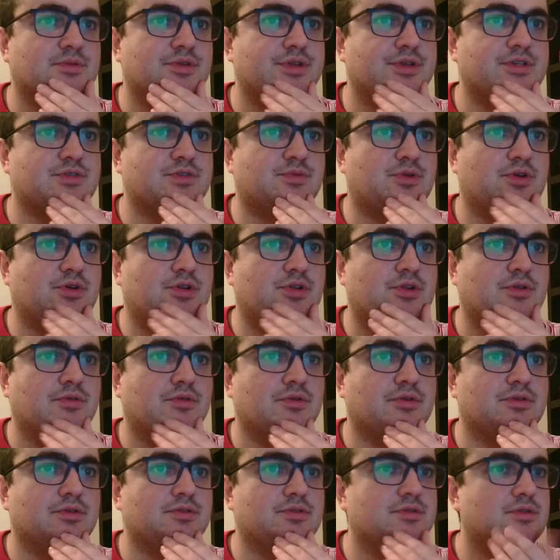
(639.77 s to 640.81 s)
These are
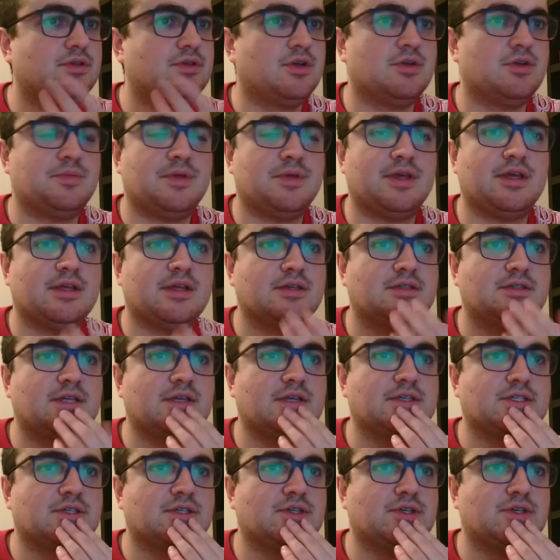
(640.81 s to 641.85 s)
all going to be
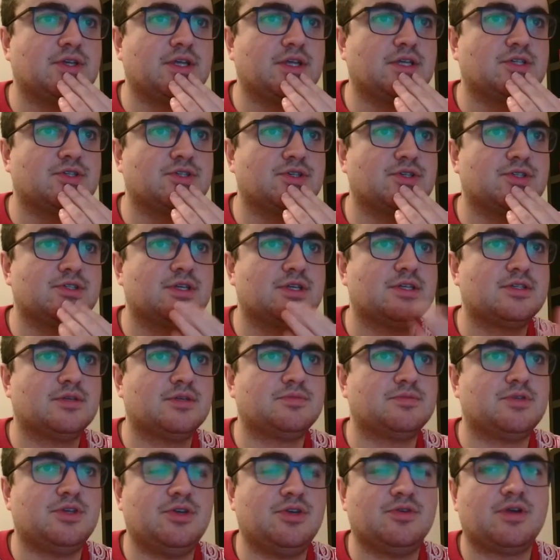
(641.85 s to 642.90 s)
decent niches. It's up
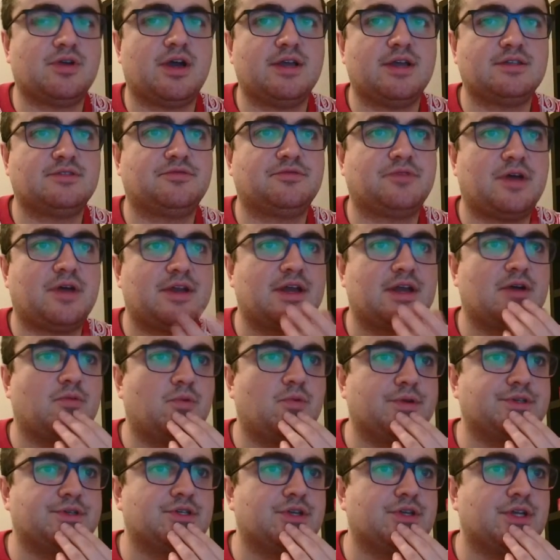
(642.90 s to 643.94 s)
to you guys to find out
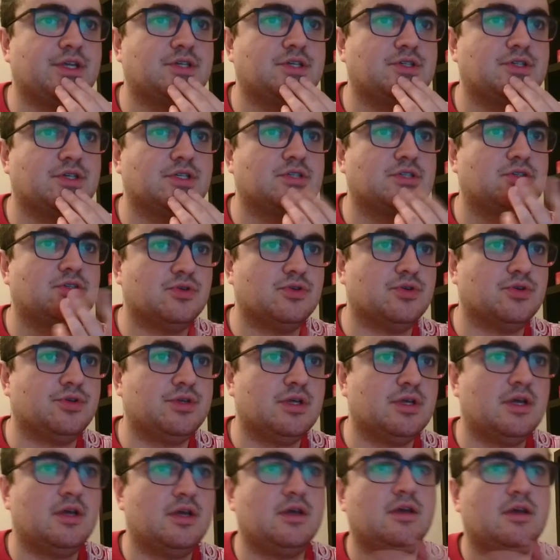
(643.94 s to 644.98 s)
which niche is
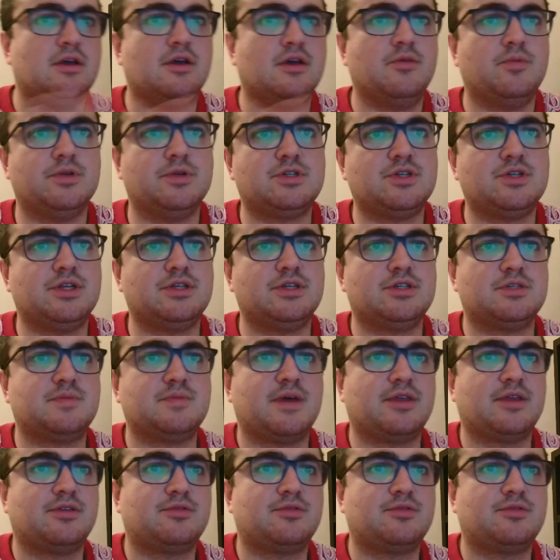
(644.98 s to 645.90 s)
good and which niche is bad.